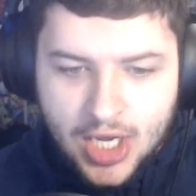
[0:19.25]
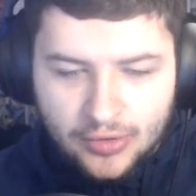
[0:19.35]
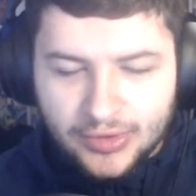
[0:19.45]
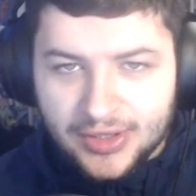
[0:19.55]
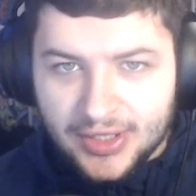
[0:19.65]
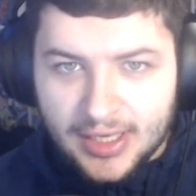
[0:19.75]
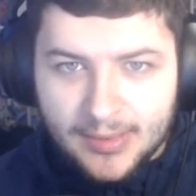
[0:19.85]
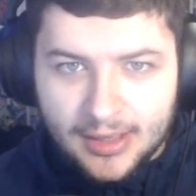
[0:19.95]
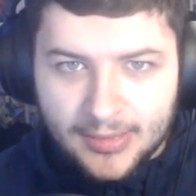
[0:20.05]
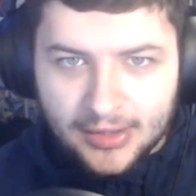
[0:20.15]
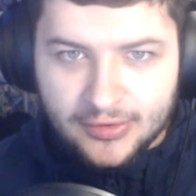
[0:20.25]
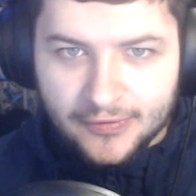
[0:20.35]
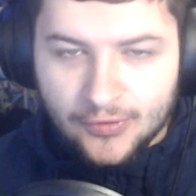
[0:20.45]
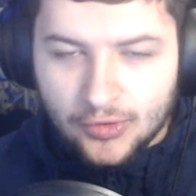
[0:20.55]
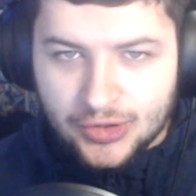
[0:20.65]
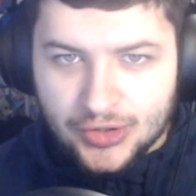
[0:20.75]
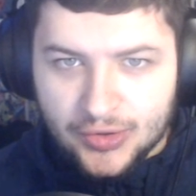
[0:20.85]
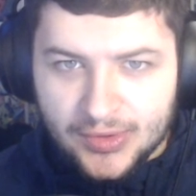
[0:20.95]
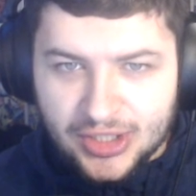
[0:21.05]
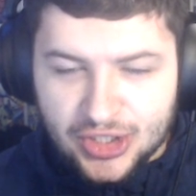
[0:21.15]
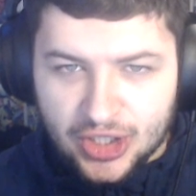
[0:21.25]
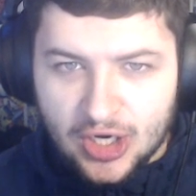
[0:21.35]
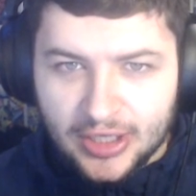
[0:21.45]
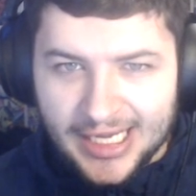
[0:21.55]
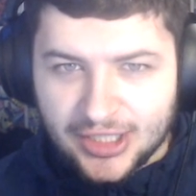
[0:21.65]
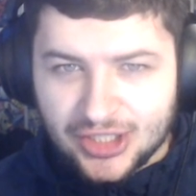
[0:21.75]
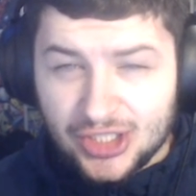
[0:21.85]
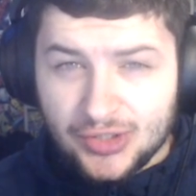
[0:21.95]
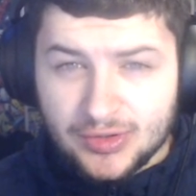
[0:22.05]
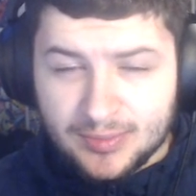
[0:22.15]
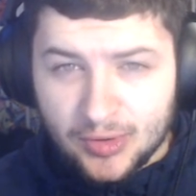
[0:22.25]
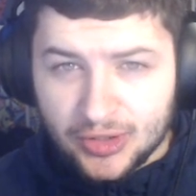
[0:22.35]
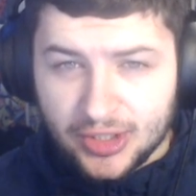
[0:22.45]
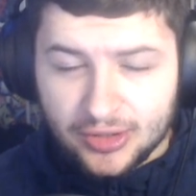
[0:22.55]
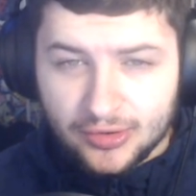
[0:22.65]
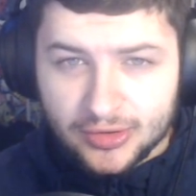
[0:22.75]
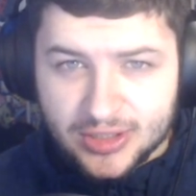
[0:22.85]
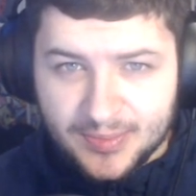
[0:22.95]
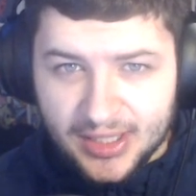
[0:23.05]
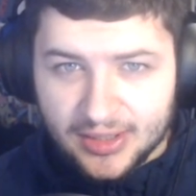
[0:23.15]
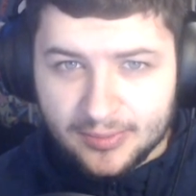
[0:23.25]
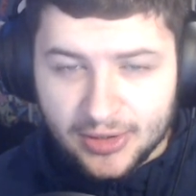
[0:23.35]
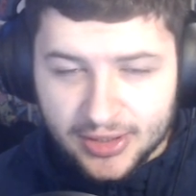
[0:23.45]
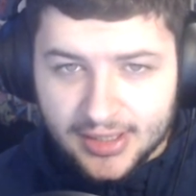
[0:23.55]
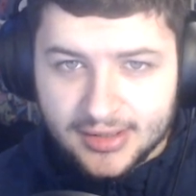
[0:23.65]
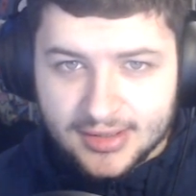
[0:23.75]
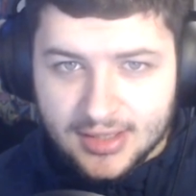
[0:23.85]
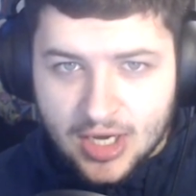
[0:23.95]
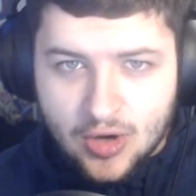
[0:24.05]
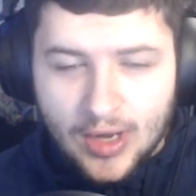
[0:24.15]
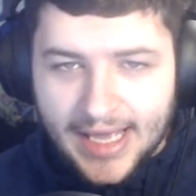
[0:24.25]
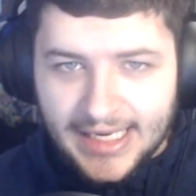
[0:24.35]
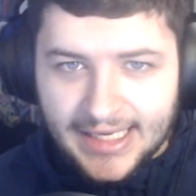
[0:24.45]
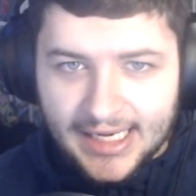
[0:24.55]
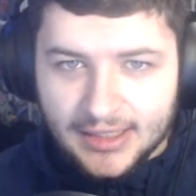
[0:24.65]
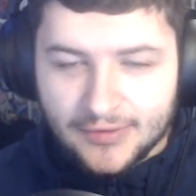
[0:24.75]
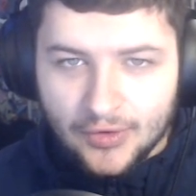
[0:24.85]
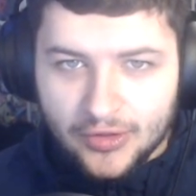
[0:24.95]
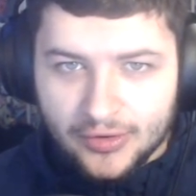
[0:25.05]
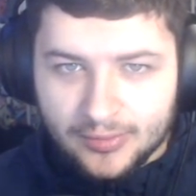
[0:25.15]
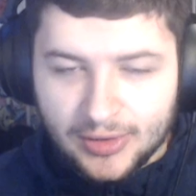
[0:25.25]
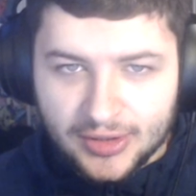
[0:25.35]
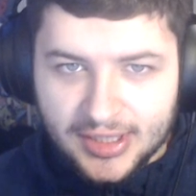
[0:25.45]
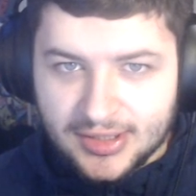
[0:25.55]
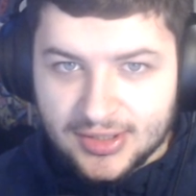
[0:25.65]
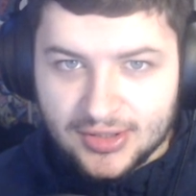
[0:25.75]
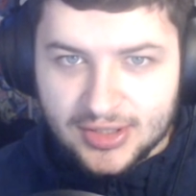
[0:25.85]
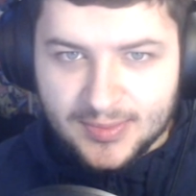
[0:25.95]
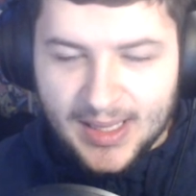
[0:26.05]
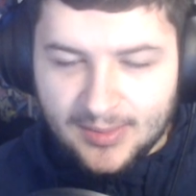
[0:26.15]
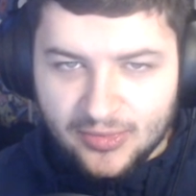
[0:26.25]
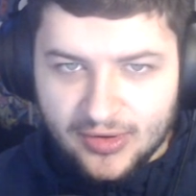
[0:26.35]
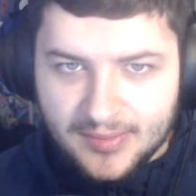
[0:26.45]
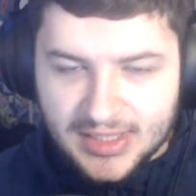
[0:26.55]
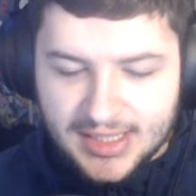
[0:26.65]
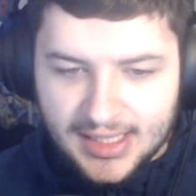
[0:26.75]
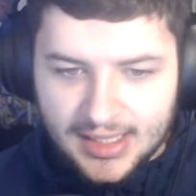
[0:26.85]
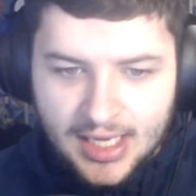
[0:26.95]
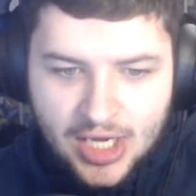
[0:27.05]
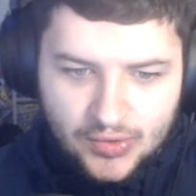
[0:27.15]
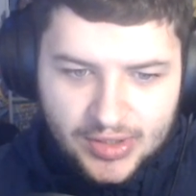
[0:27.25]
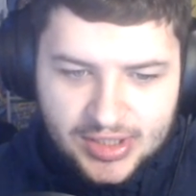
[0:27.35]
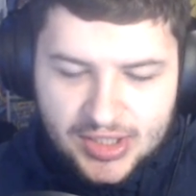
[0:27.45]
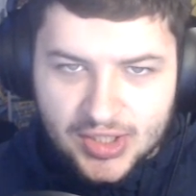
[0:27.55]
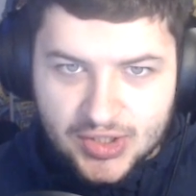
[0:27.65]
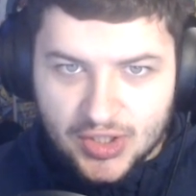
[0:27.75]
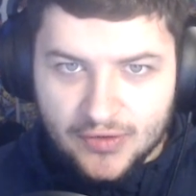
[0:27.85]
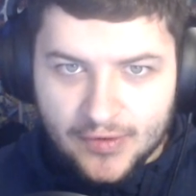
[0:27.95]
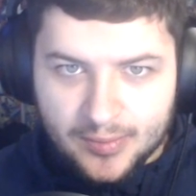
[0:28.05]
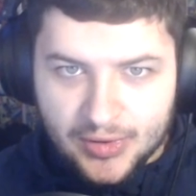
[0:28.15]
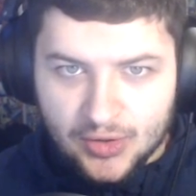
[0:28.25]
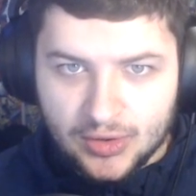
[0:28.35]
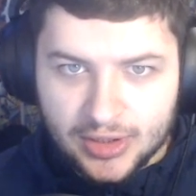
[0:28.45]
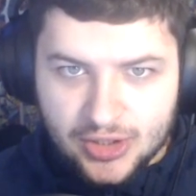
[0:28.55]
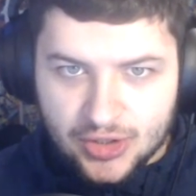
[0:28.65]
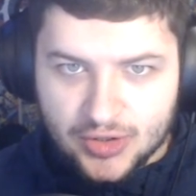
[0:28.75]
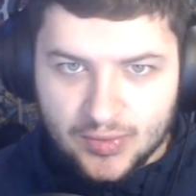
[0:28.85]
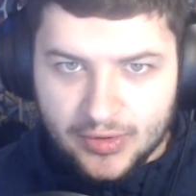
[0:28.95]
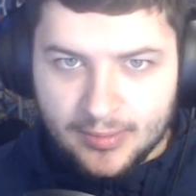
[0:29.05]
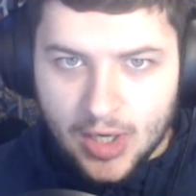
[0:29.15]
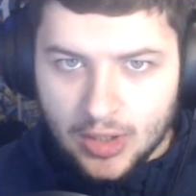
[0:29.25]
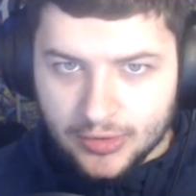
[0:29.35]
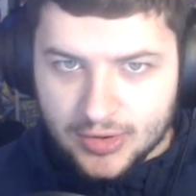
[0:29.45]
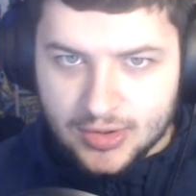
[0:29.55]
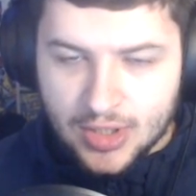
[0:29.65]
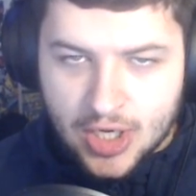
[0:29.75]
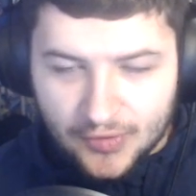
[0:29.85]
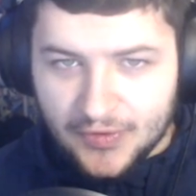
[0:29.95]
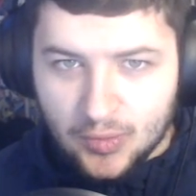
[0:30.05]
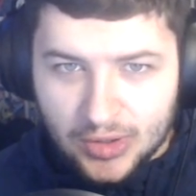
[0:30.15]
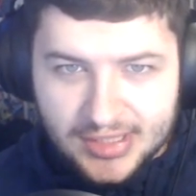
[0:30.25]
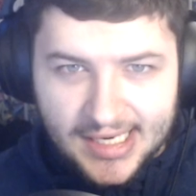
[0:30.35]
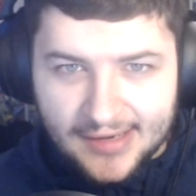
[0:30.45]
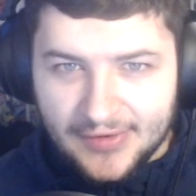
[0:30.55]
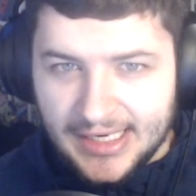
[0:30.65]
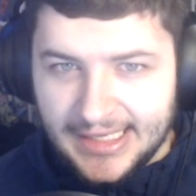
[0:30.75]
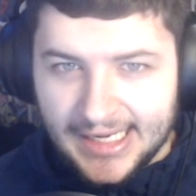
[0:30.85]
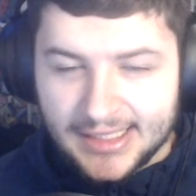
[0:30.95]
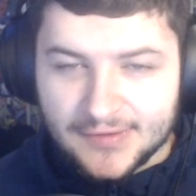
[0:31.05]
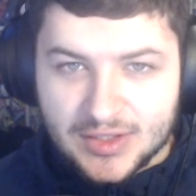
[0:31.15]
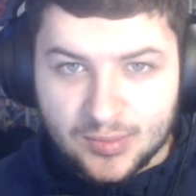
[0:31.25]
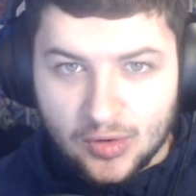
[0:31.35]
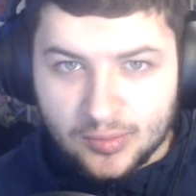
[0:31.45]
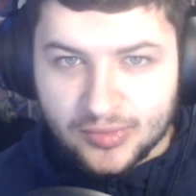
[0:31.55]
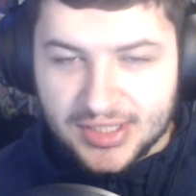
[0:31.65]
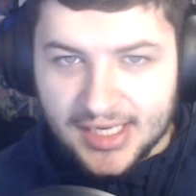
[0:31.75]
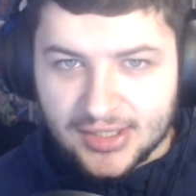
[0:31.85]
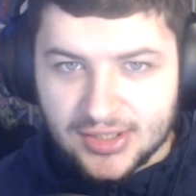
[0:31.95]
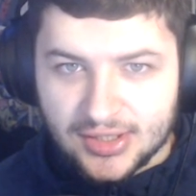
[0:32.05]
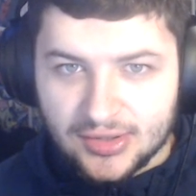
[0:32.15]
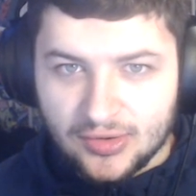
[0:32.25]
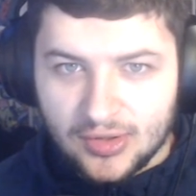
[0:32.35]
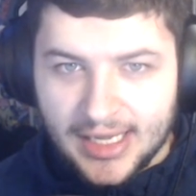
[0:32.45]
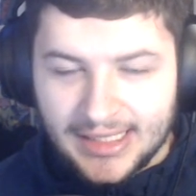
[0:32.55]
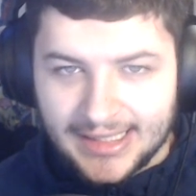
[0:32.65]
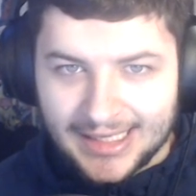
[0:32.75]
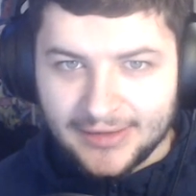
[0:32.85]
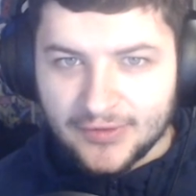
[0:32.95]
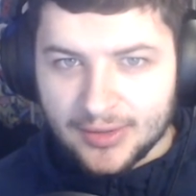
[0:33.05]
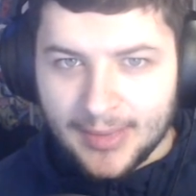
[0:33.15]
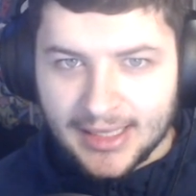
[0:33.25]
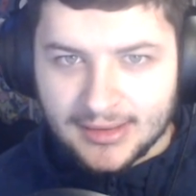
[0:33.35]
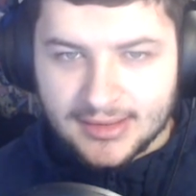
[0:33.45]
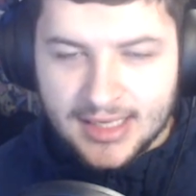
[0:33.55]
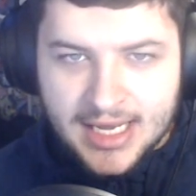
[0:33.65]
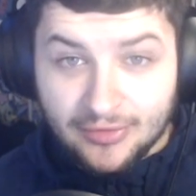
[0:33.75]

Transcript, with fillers: The only thing about Minecraft Forge though is you can't actually use Bukkit or Spigot plugins, or any kind of other plugins such as PaperMC. So this is a server purely just with mods, so if if you want to have any kind of spawn protection or any kind of commands,